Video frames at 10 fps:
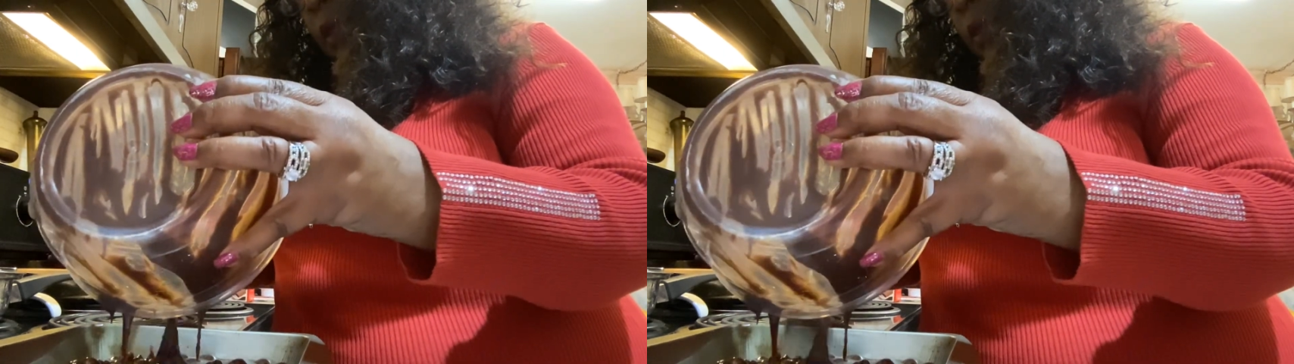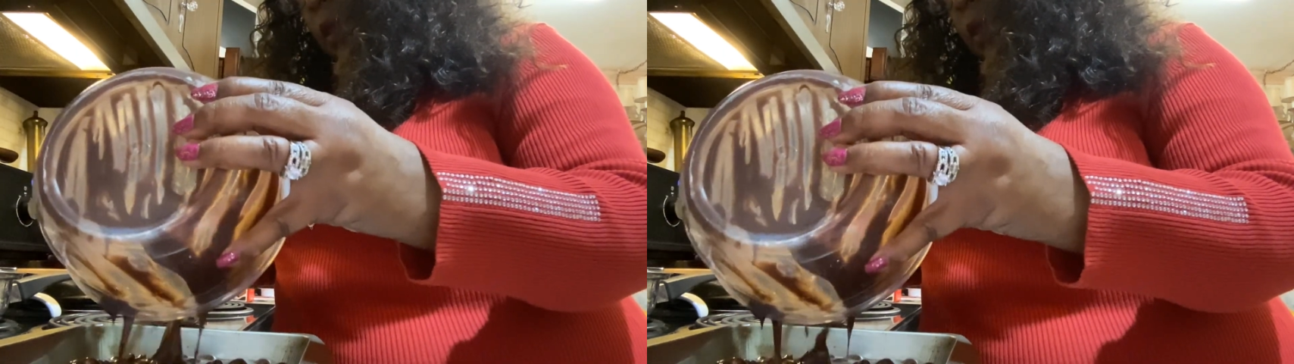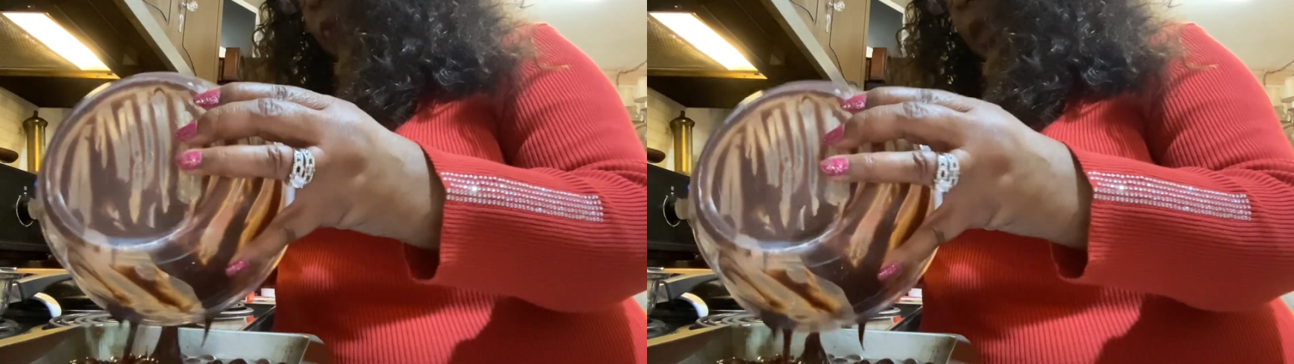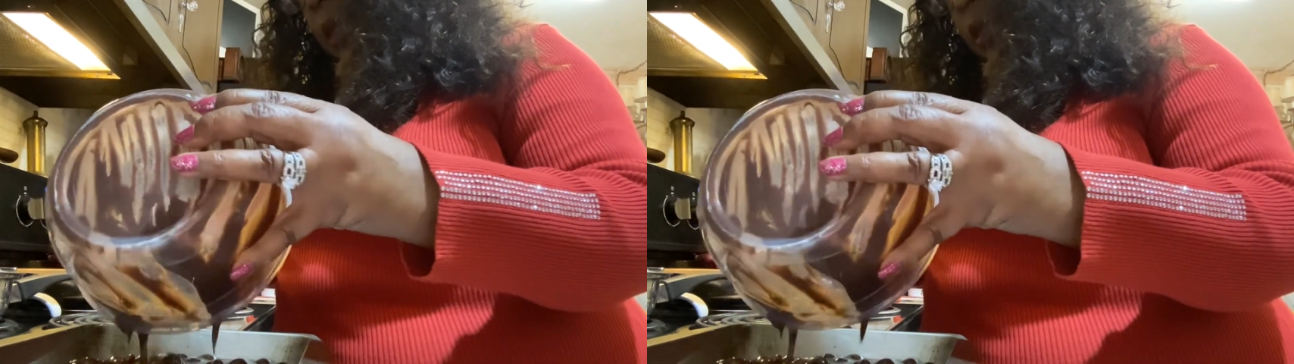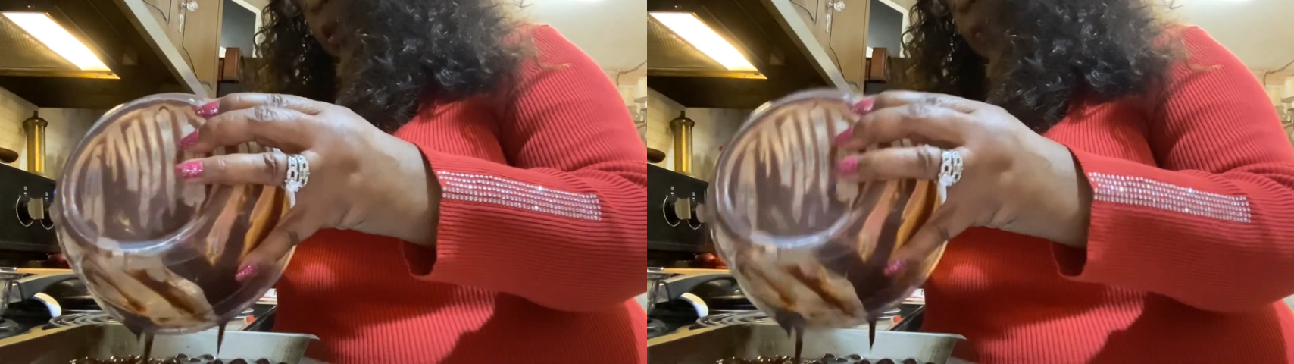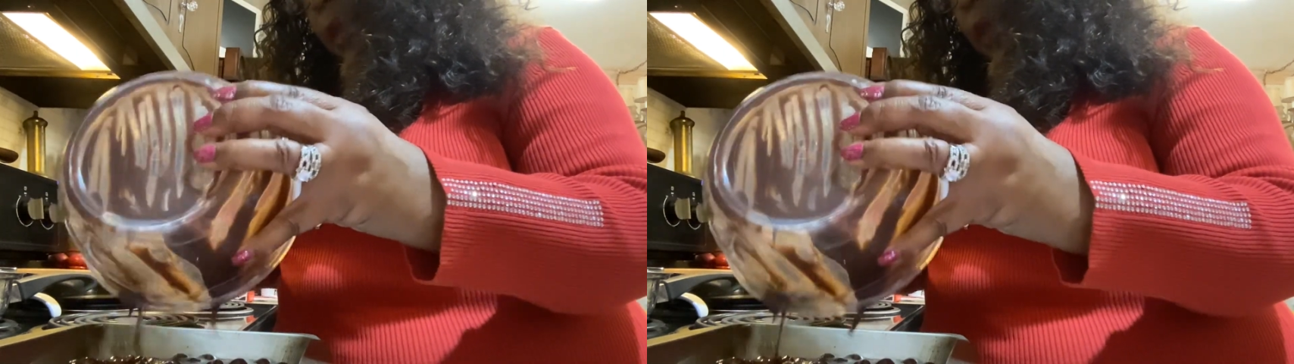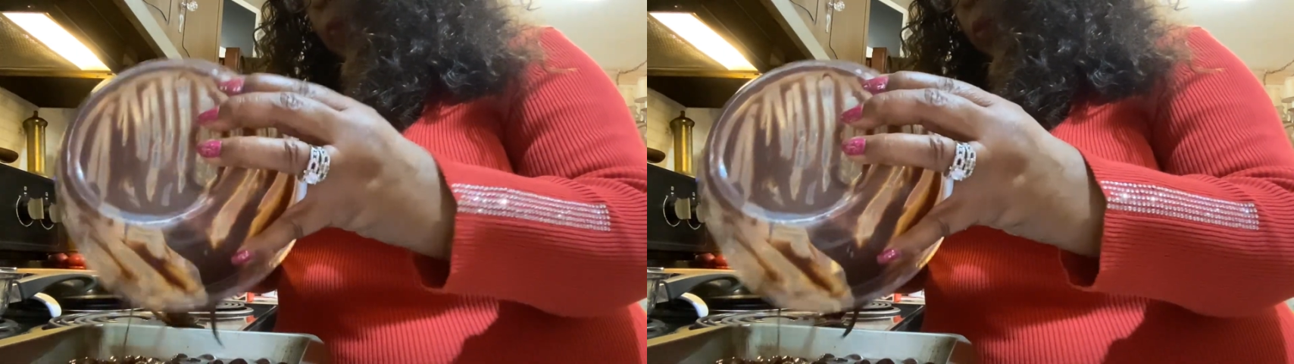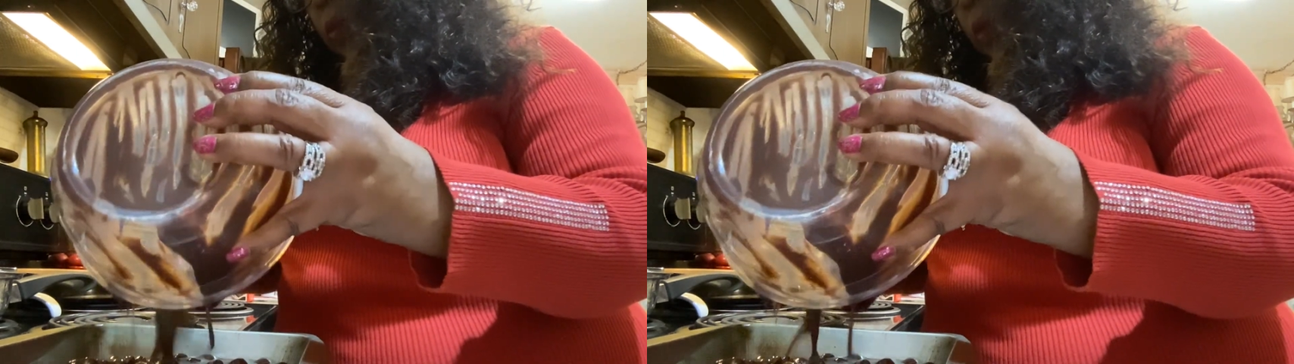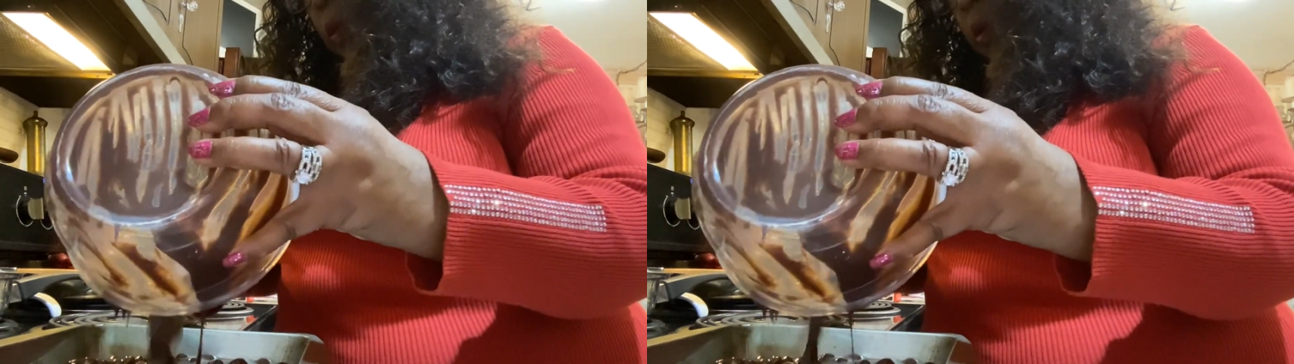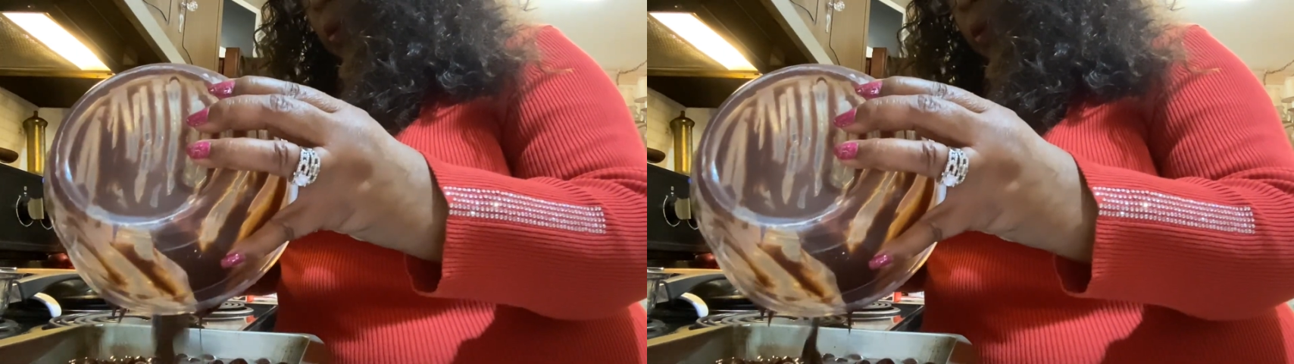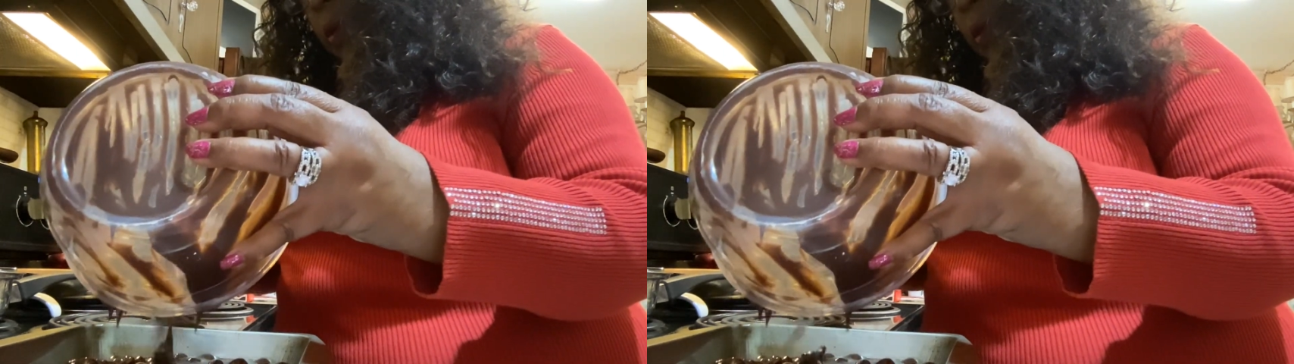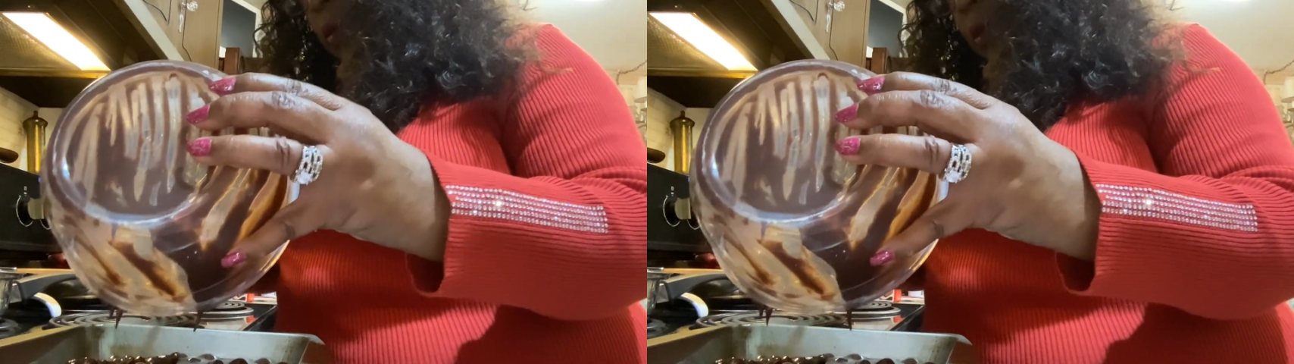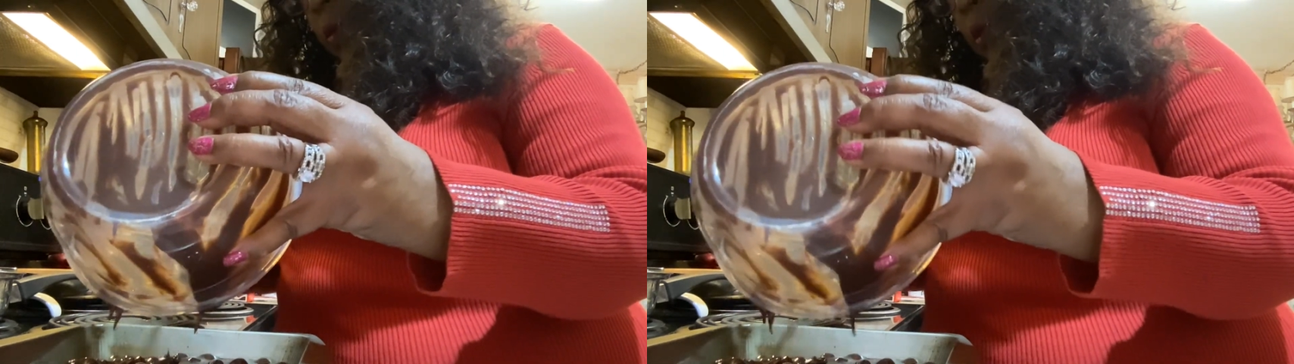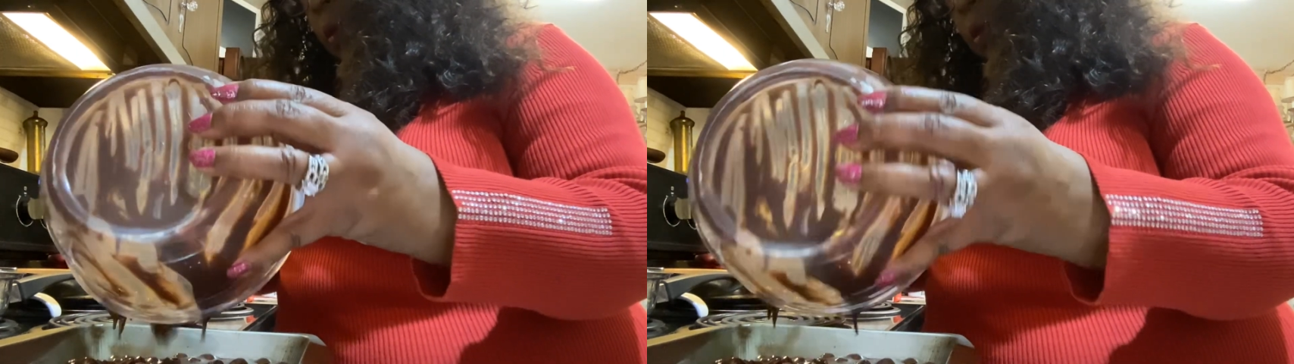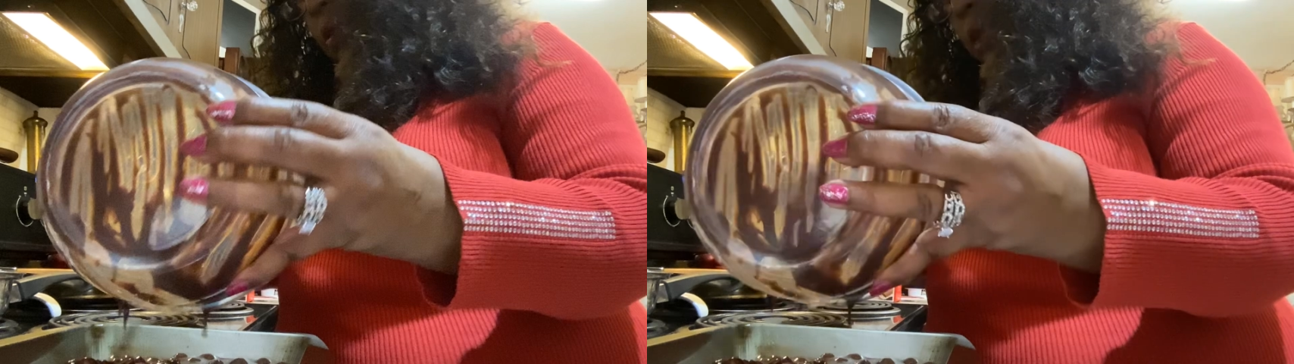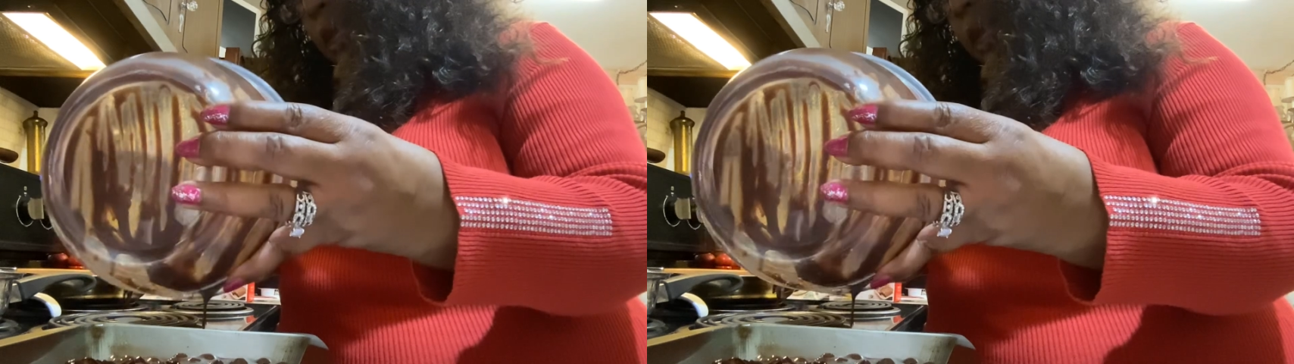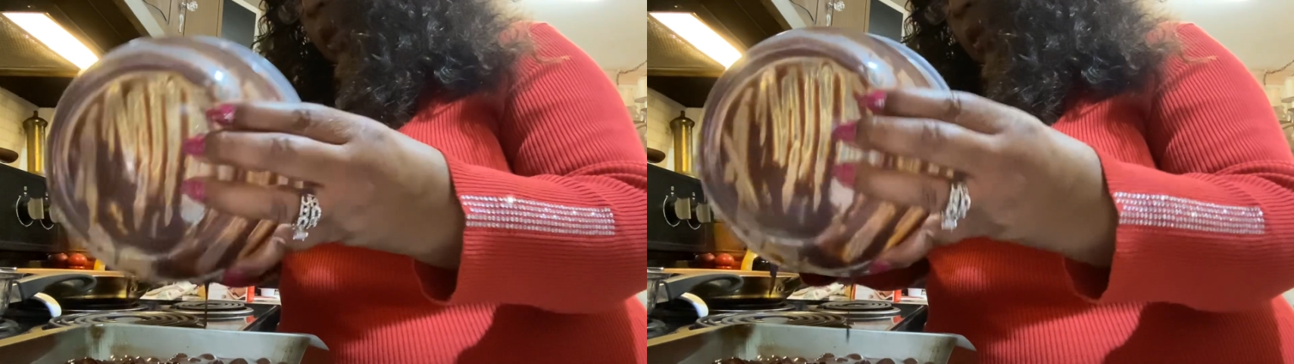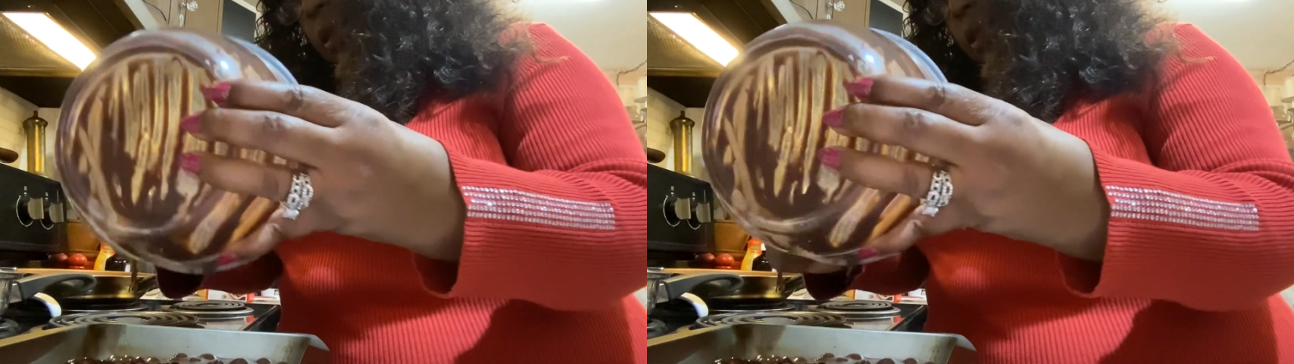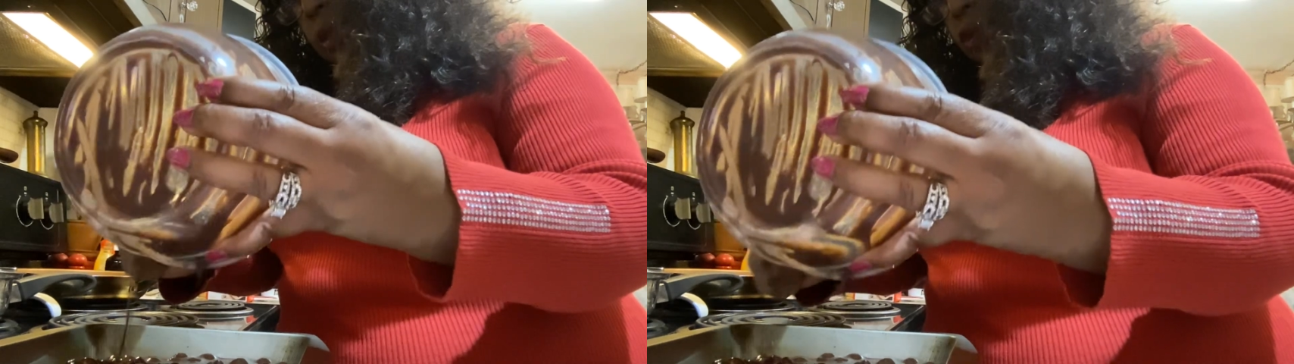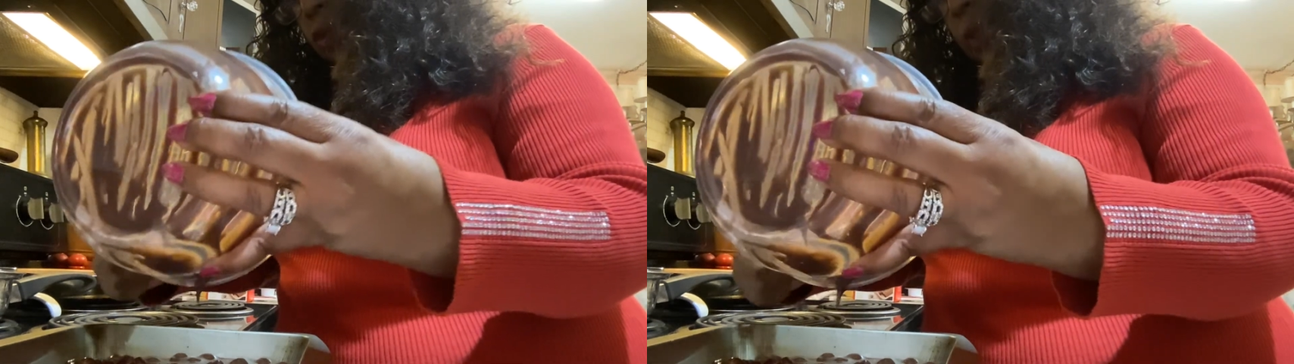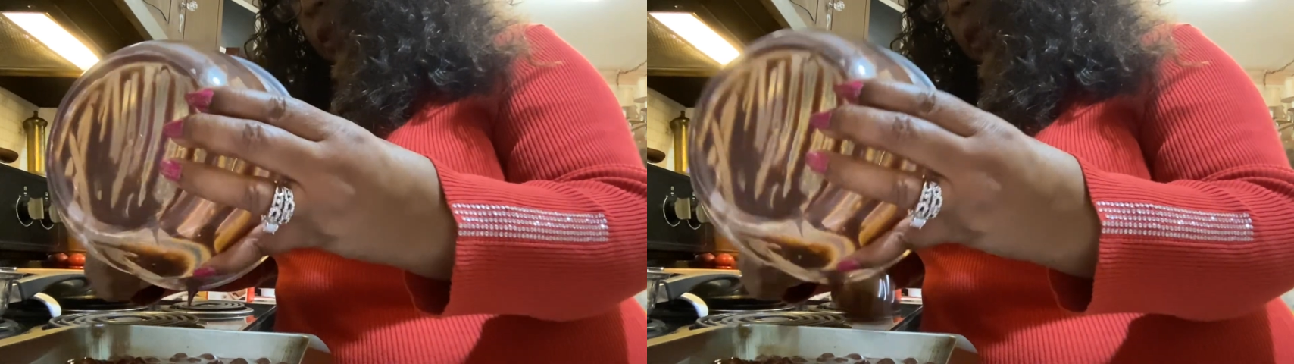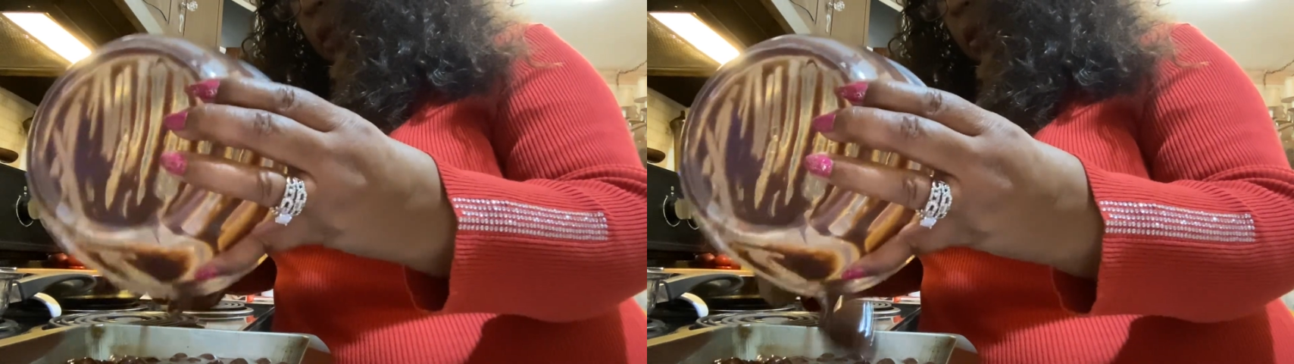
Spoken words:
[unreadable: no face in view]